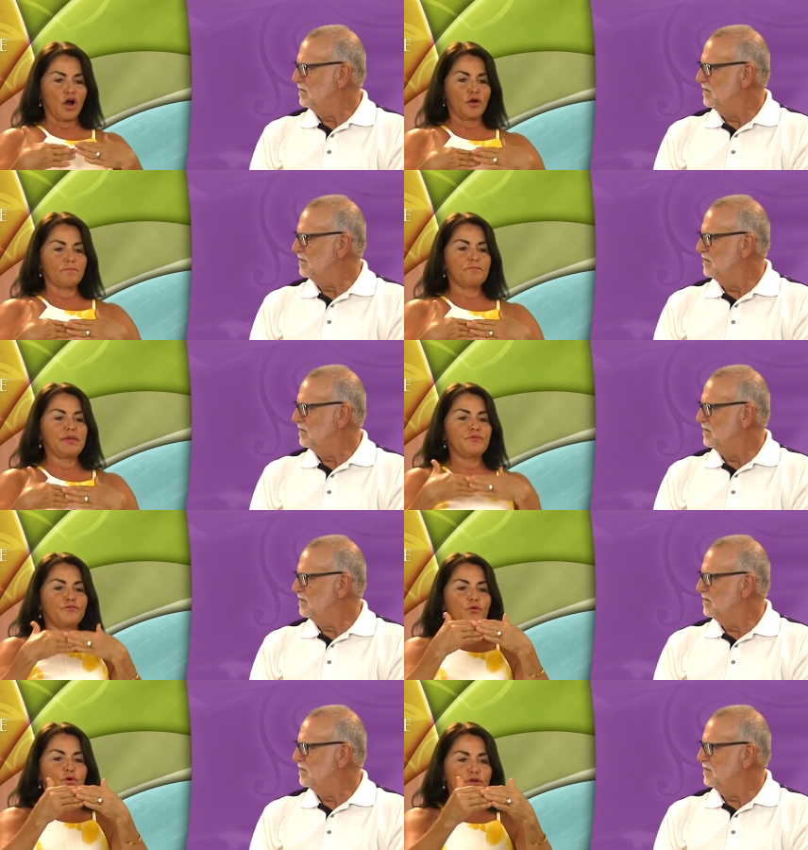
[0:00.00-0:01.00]
Speaker 1: are
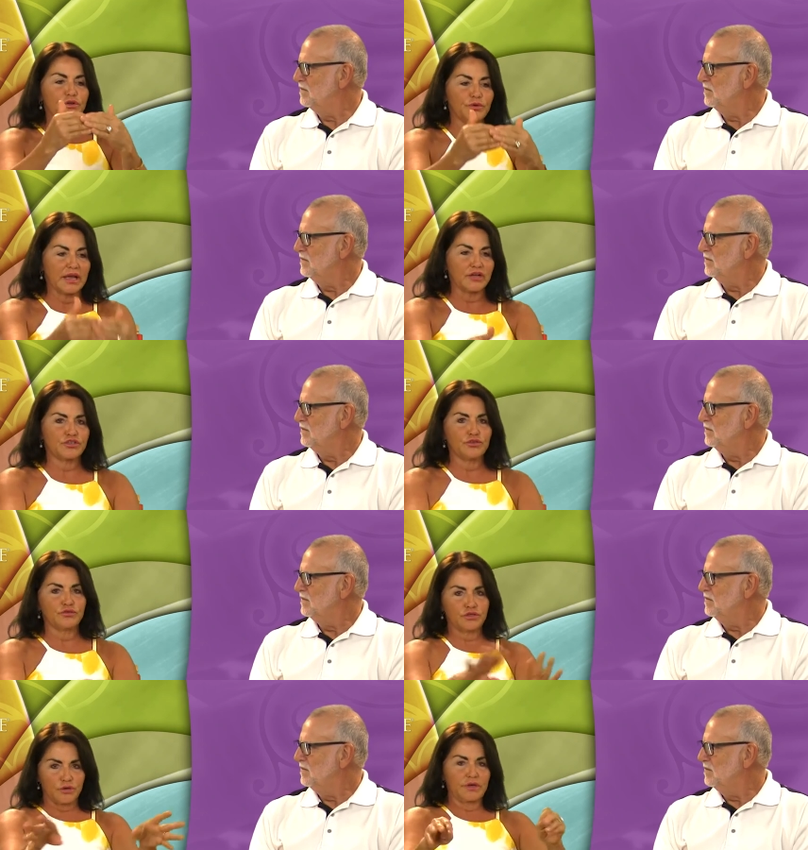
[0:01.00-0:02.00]
before you get
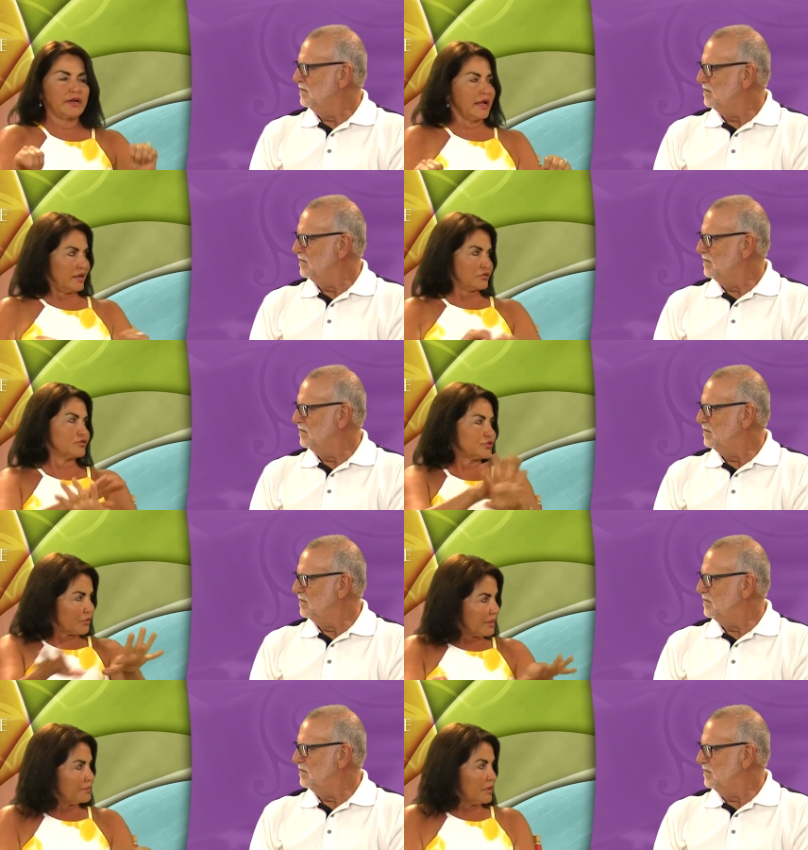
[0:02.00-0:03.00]
to don't eat eggs or
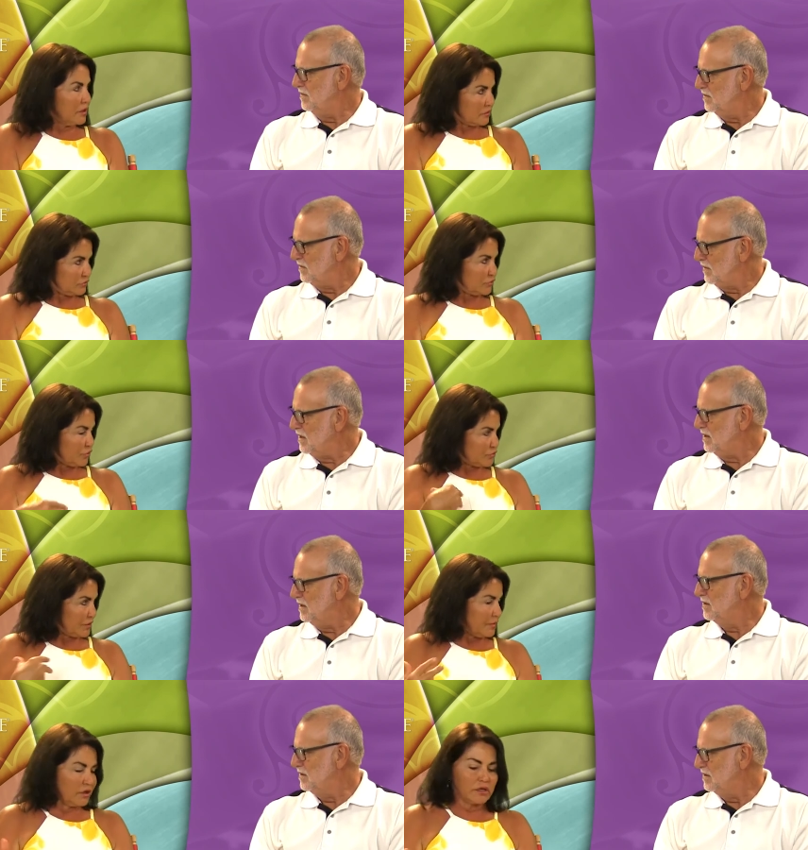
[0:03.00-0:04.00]
don't eat milk, don't
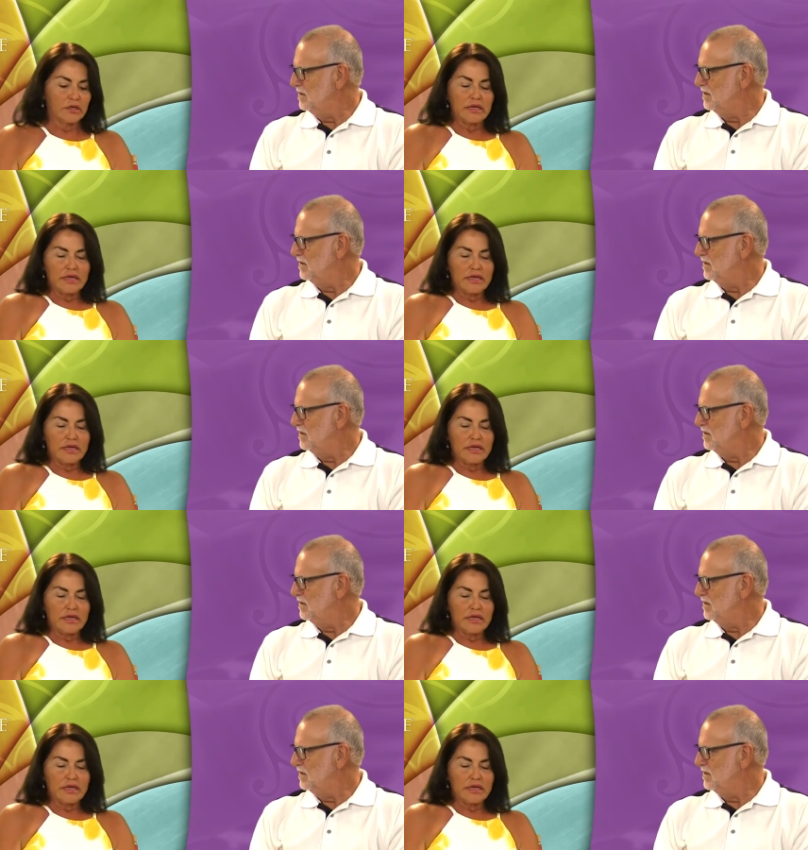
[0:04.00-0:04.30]
drink milk,